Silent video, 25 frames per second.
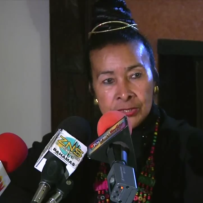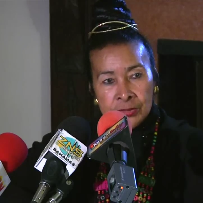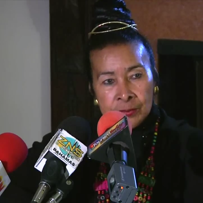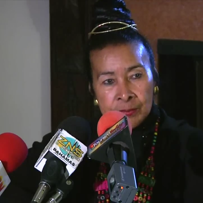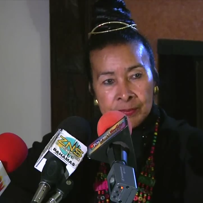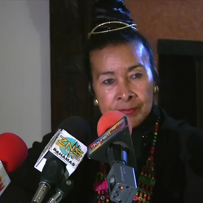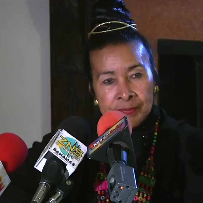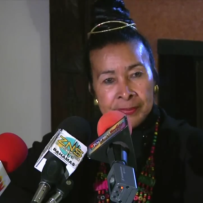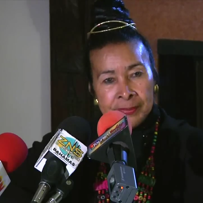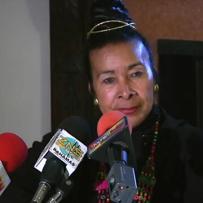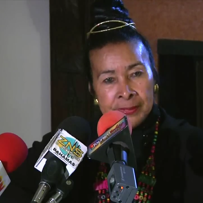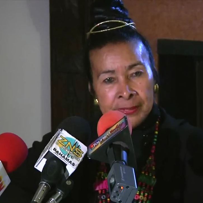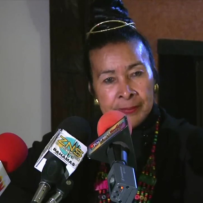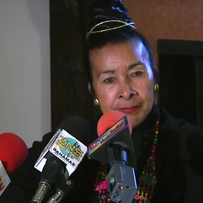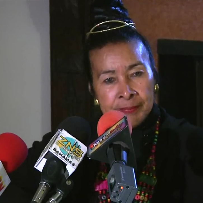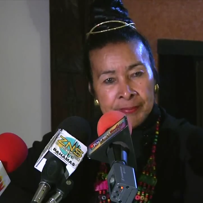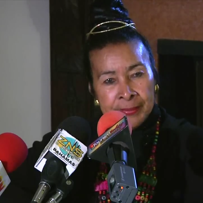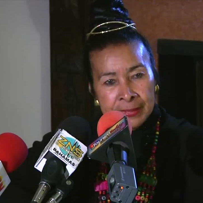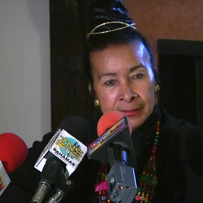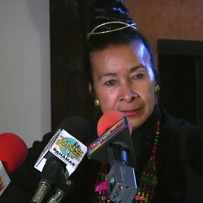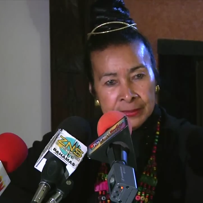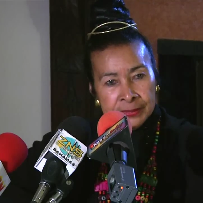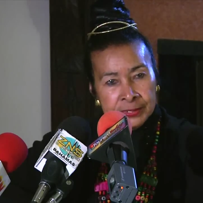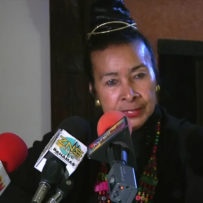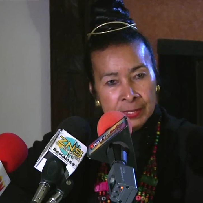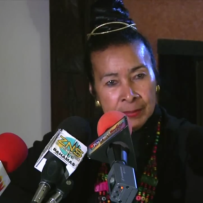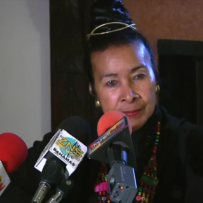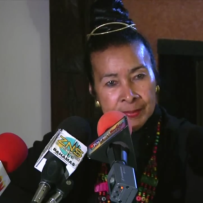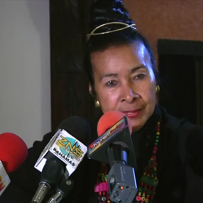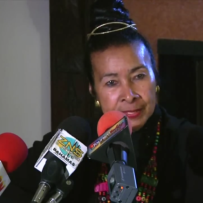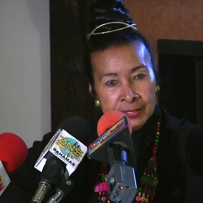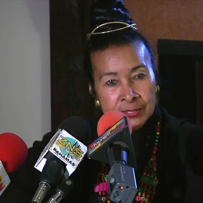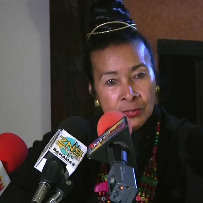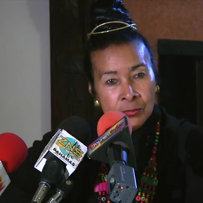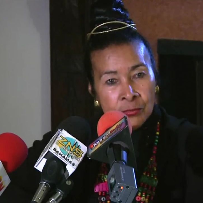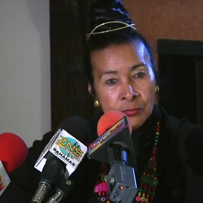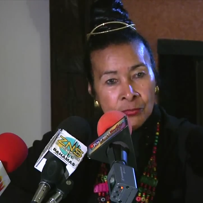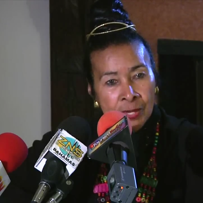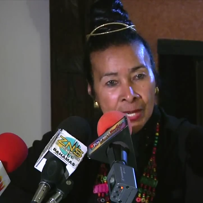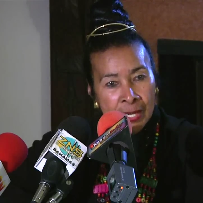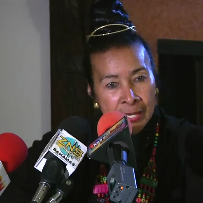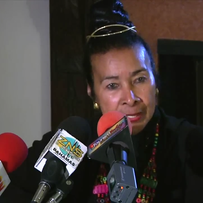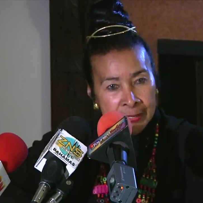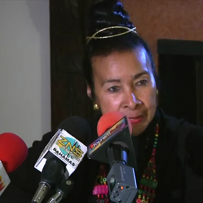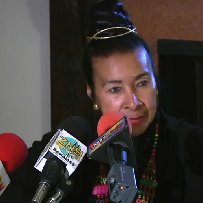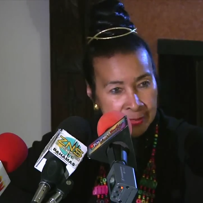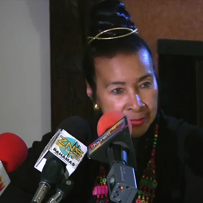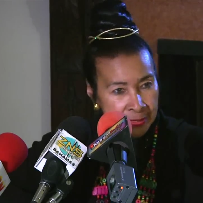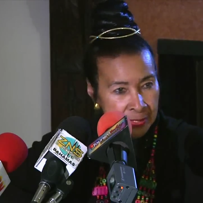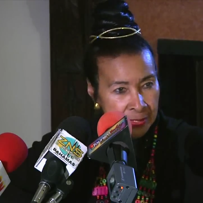to be built up as a
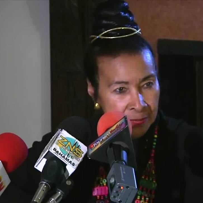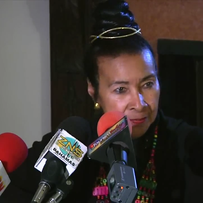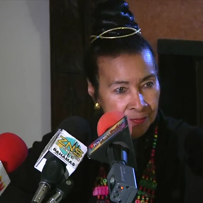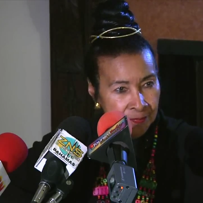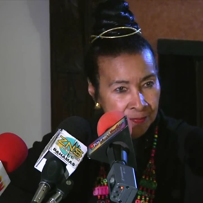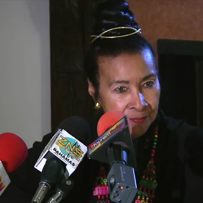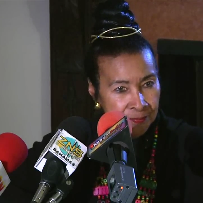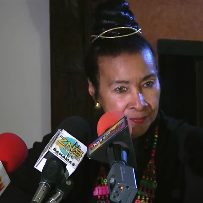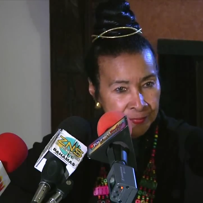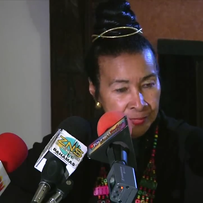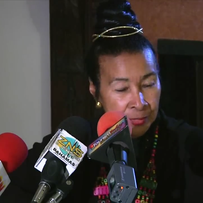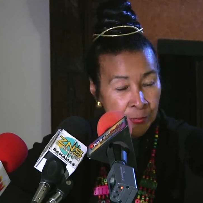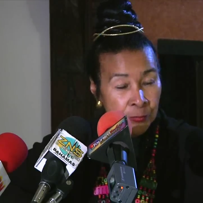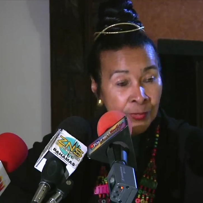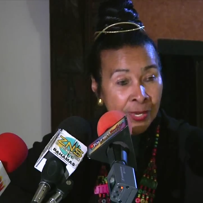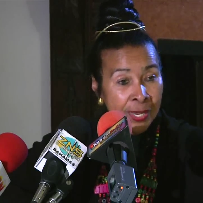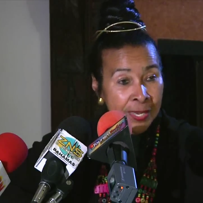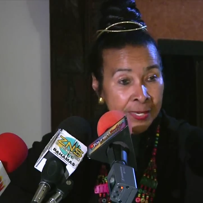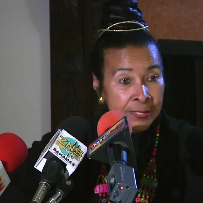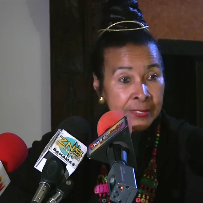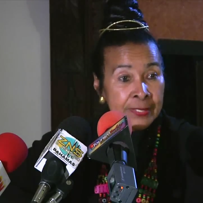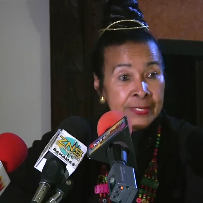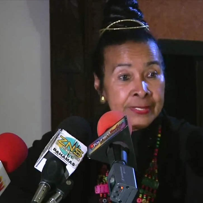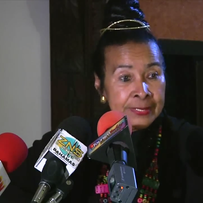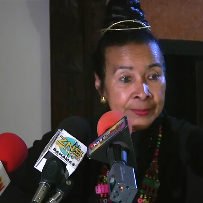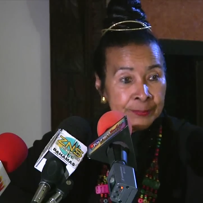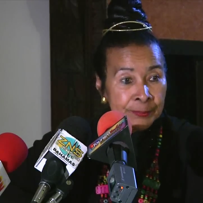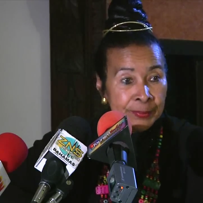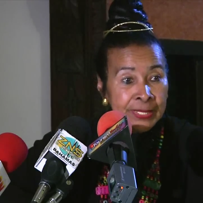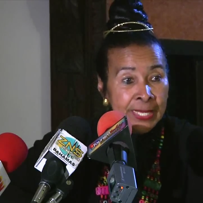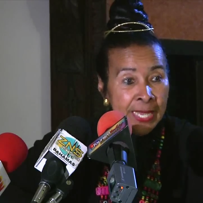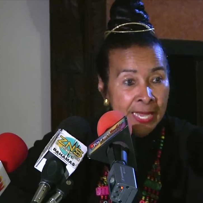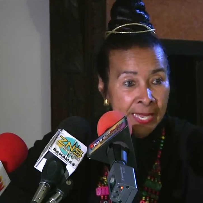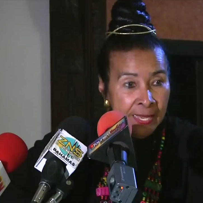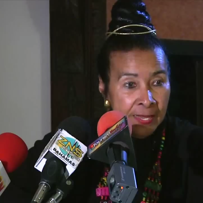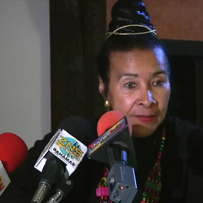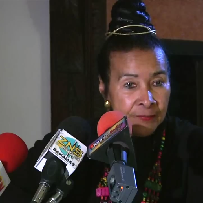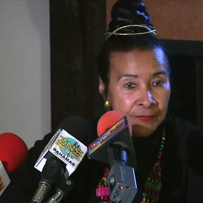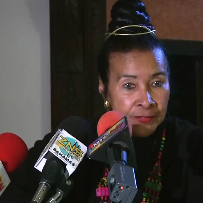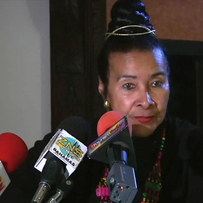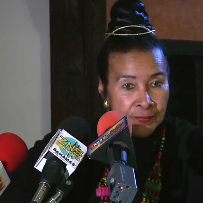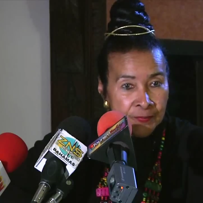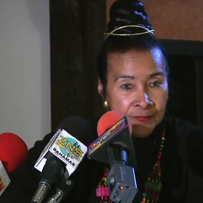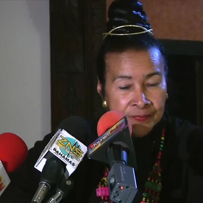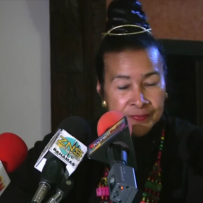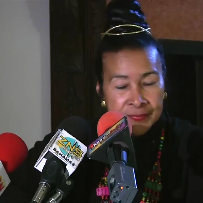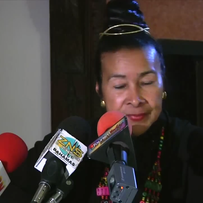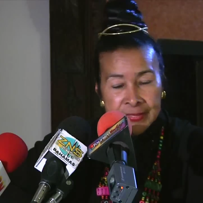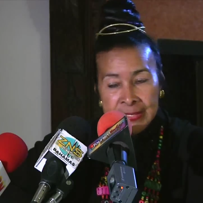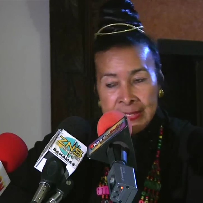riotous behavior
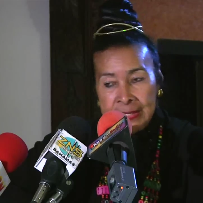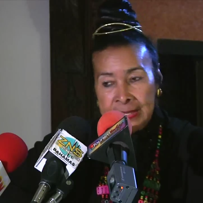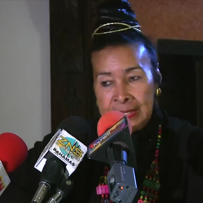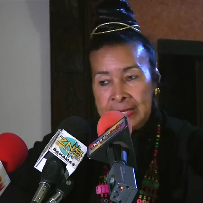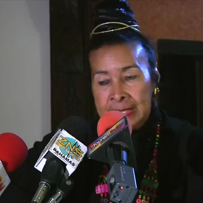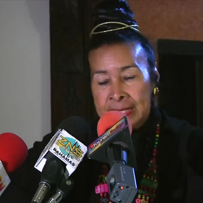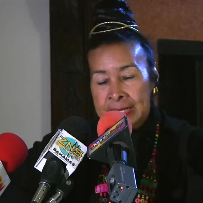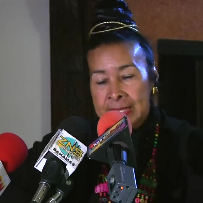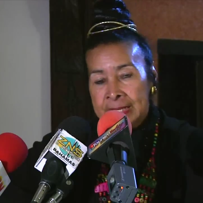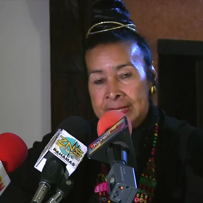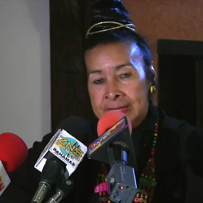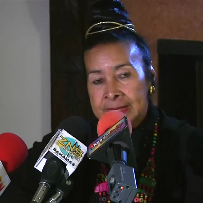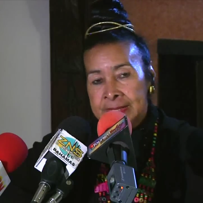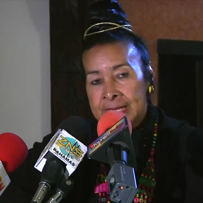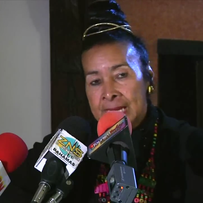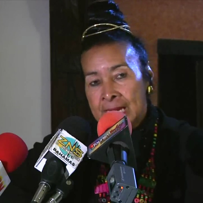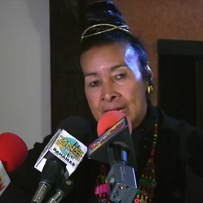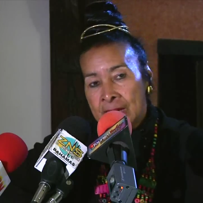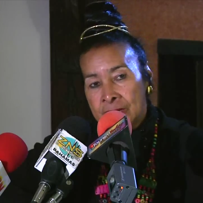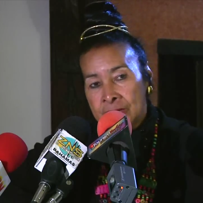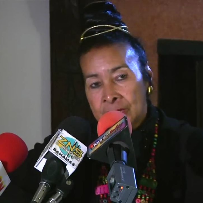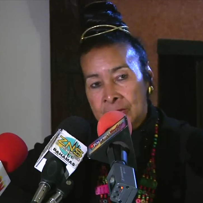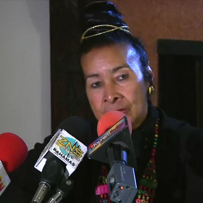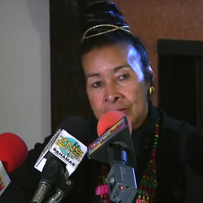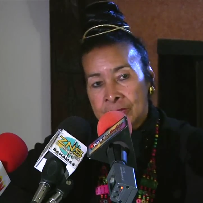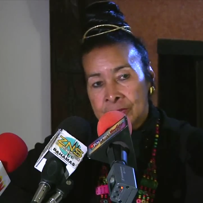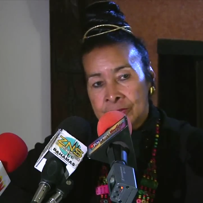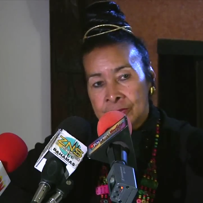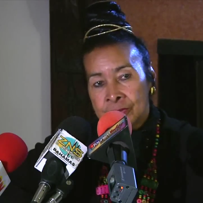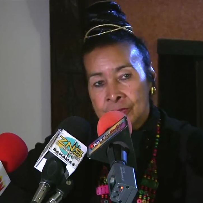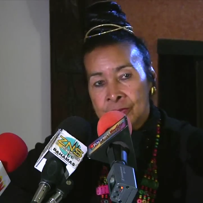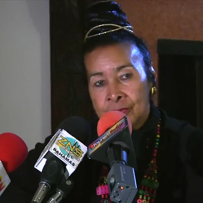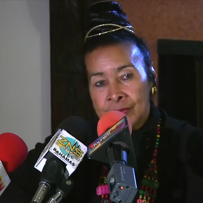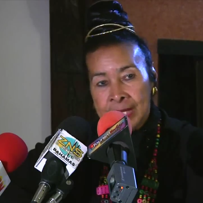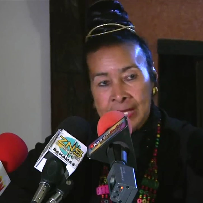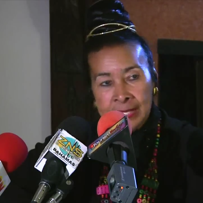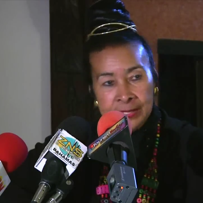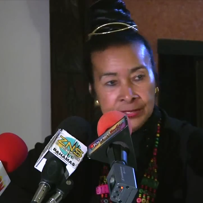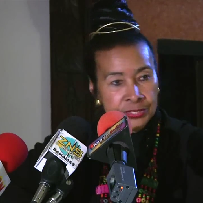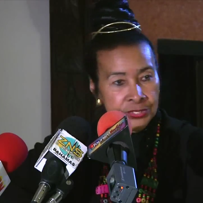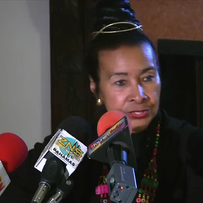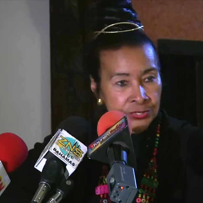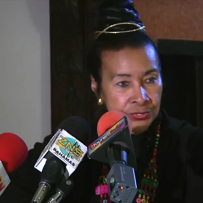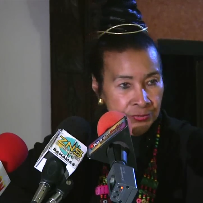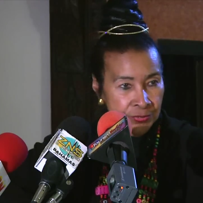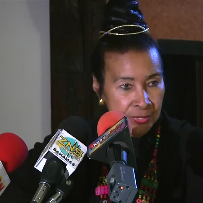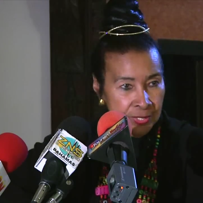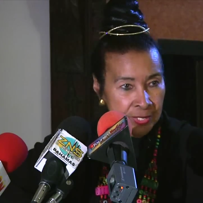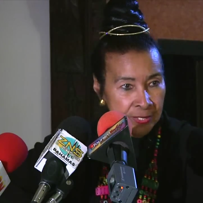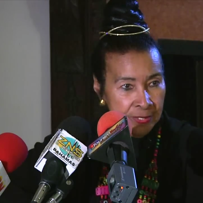down on Grant
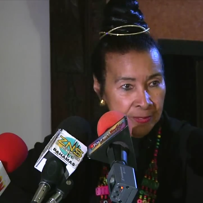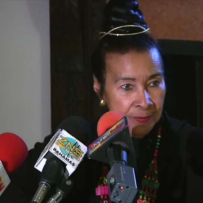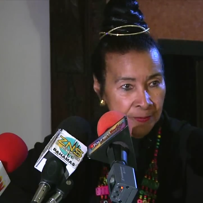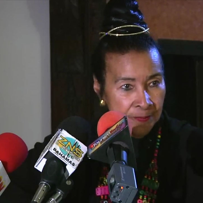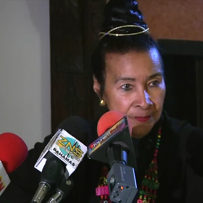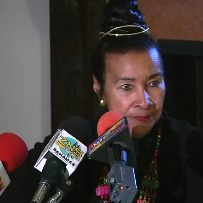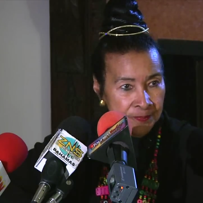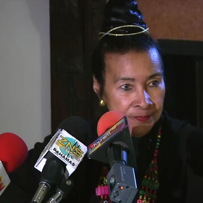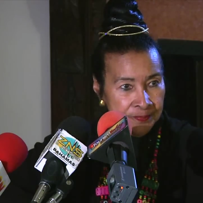Street.